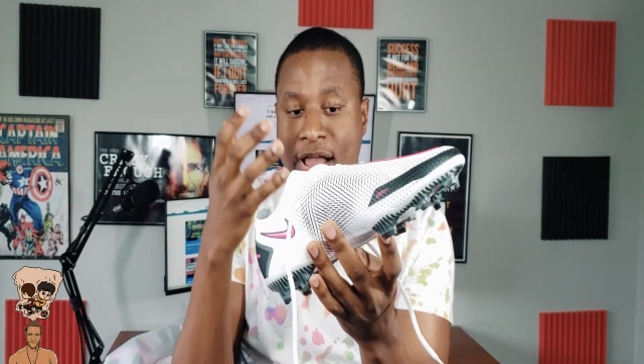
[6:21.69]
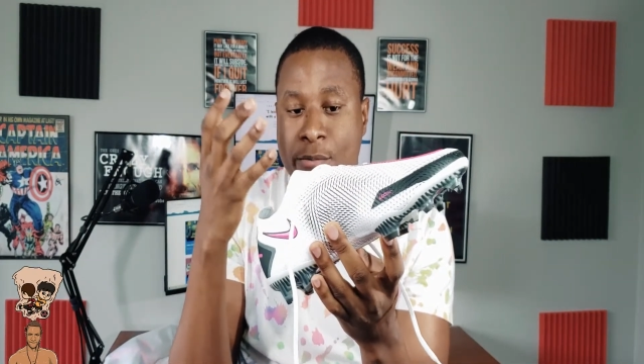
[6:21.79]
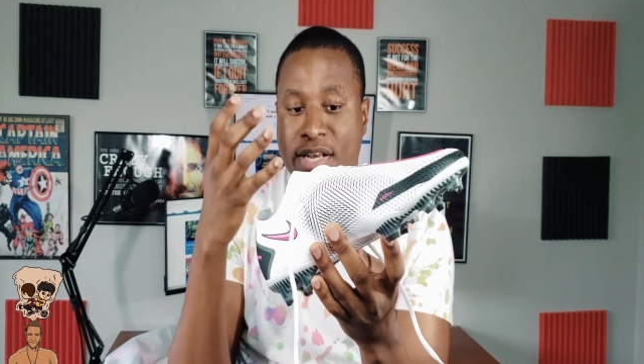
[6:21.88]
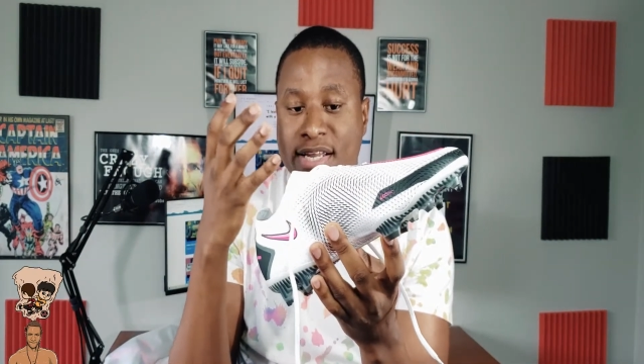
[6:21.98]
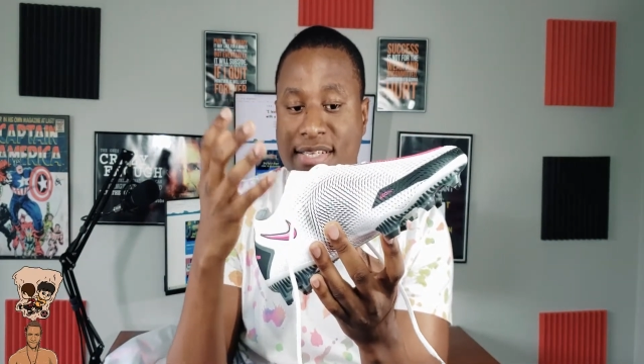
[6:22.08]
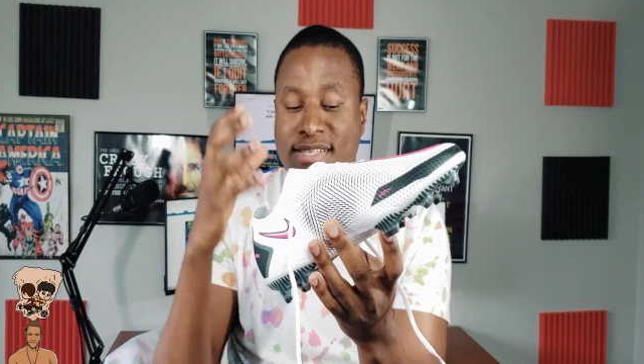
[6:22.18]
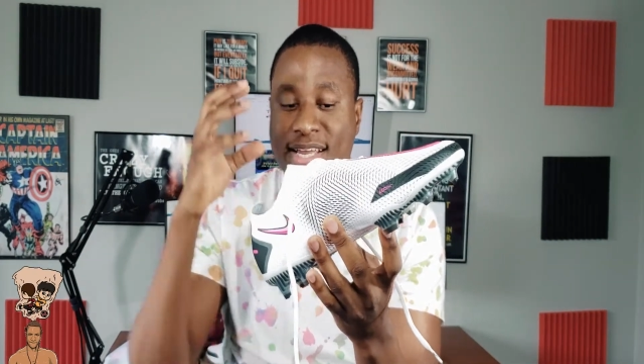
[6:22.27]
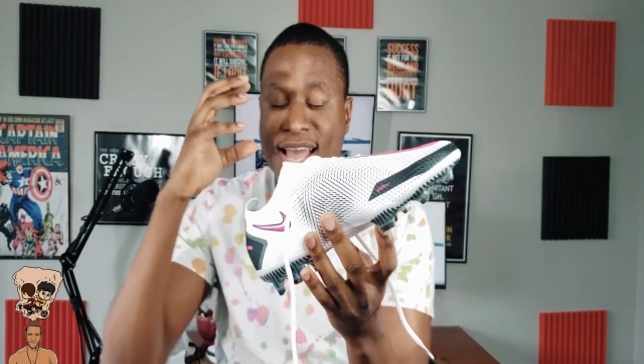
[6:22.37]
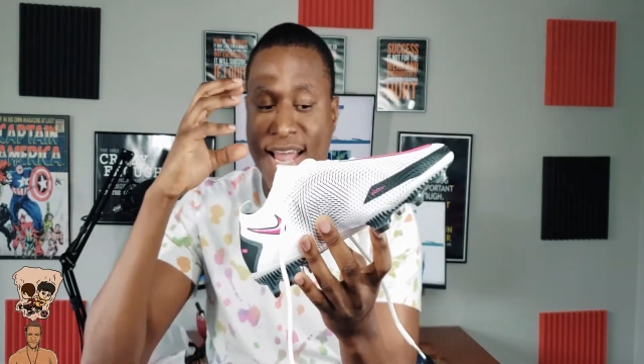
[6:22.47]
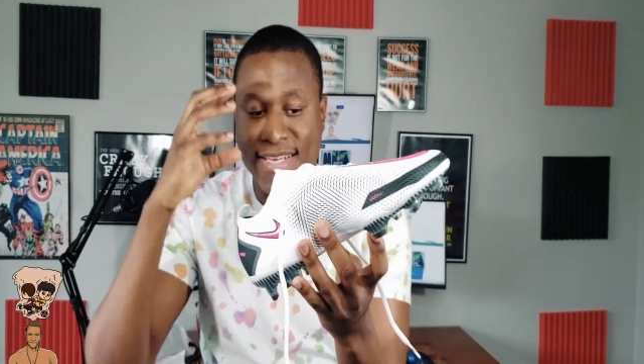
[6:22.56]
when they say
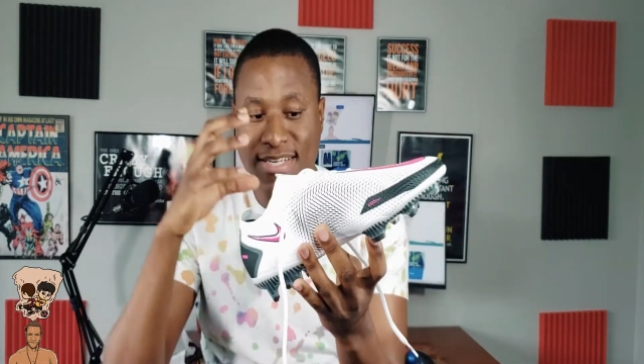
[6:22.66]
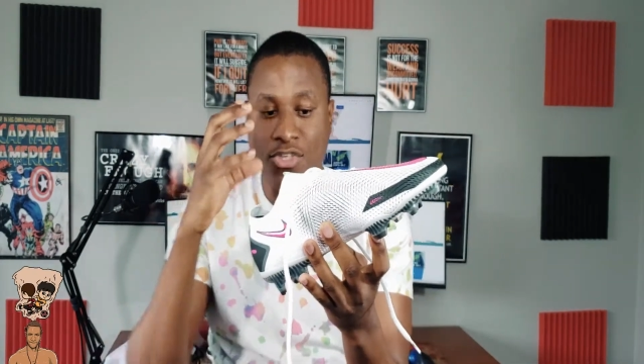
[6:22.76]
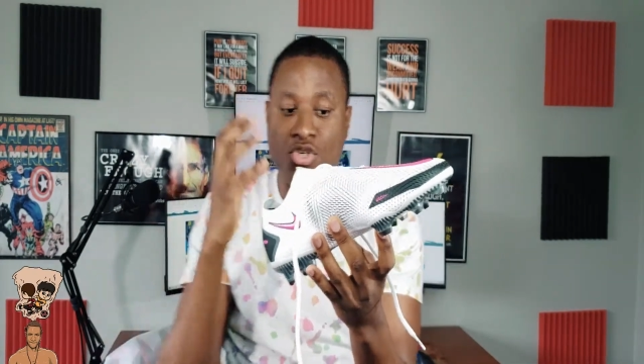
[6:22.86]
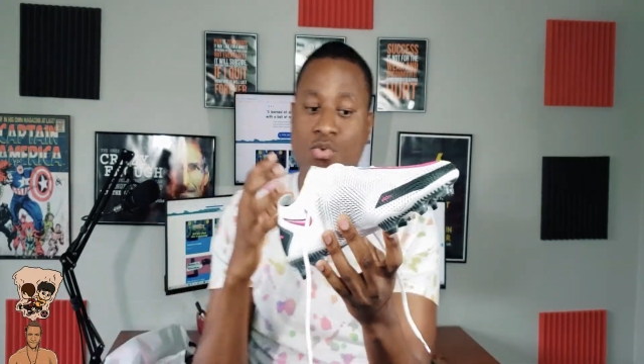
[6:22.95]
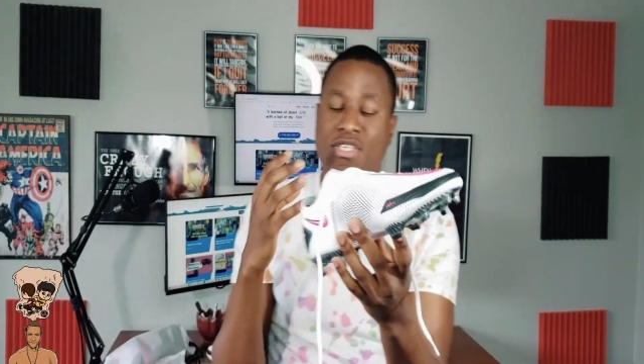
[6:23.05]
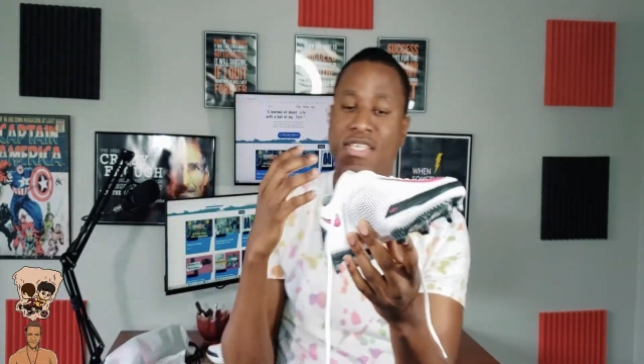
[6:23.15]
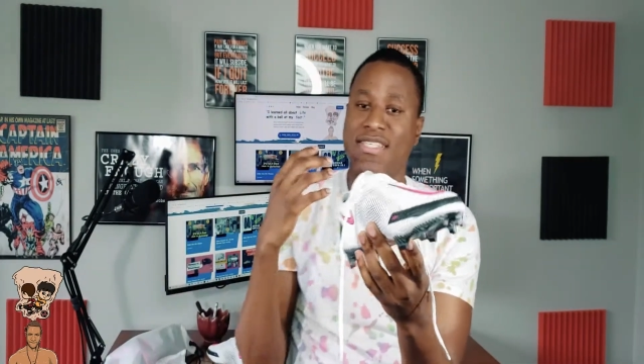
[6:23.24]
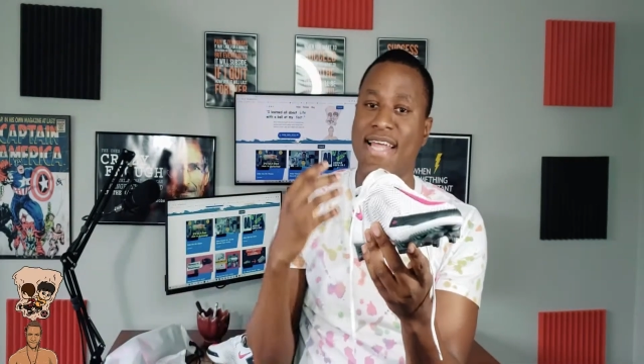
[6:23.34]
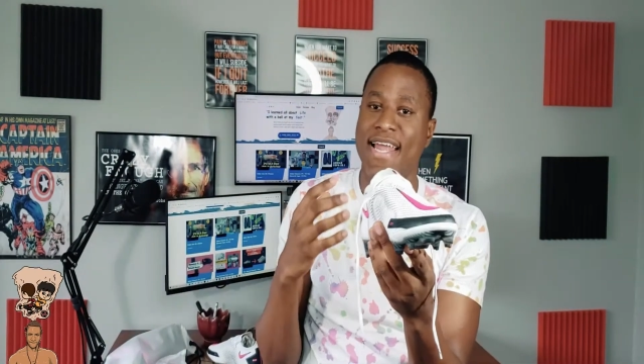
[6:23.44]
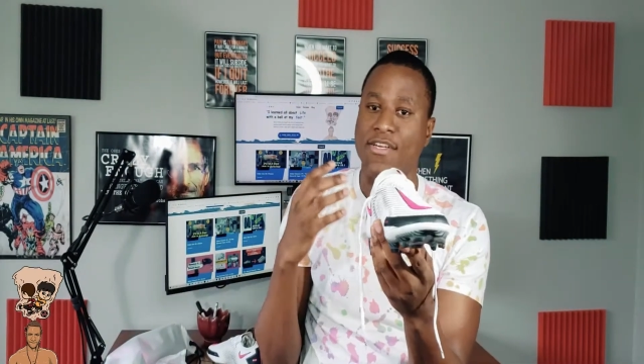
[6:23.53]
that this shoes is
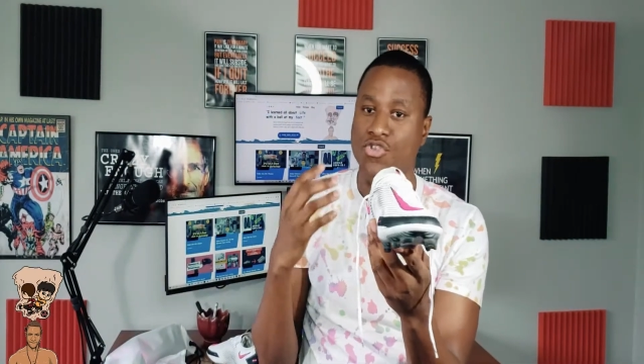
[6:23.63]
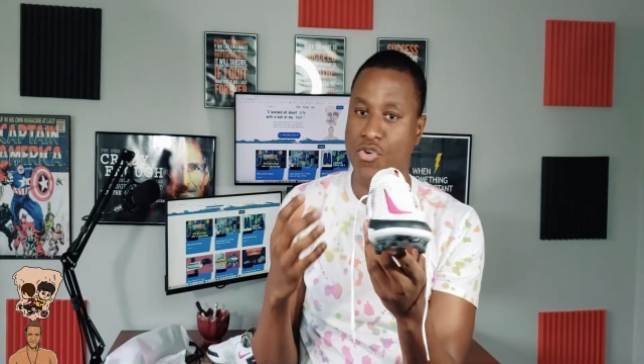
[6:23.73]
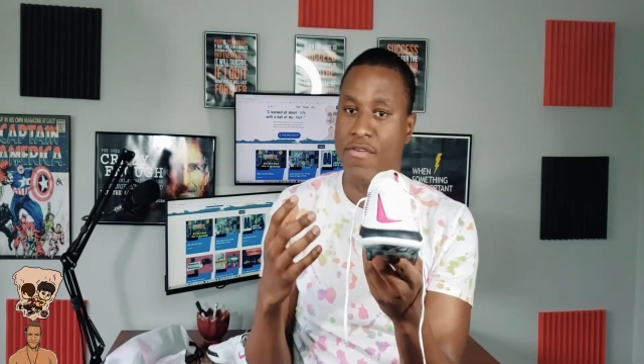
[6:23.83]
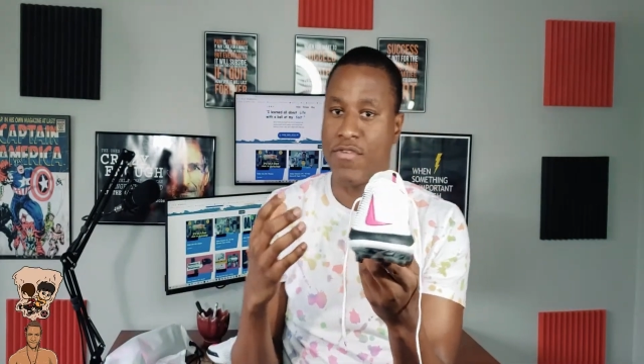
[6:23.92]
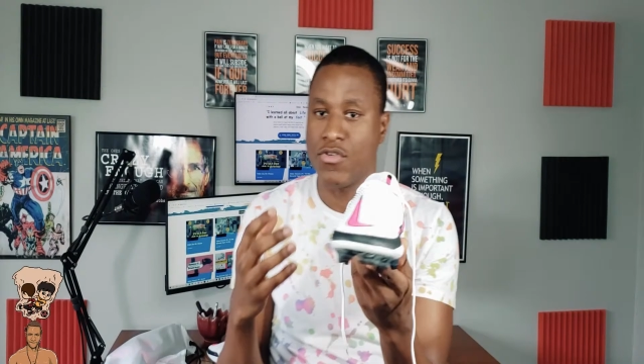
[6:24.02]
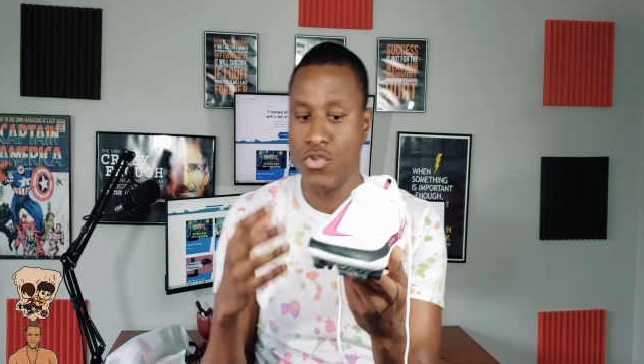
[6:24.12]
data driven.